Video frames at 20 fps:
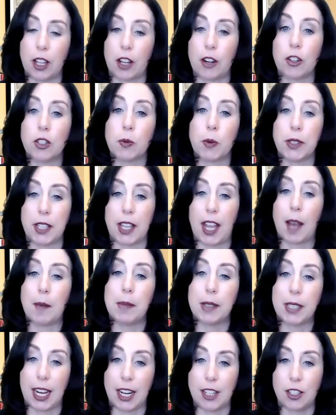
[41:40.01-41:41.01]
letters with the
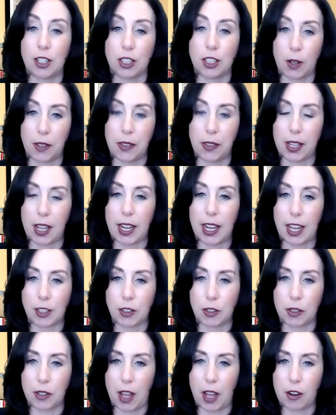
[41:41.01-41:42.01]
application, so I think I
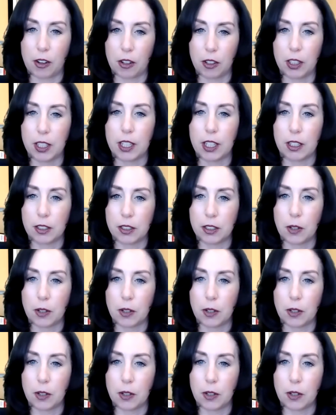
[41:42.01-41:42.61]
answered that earlier.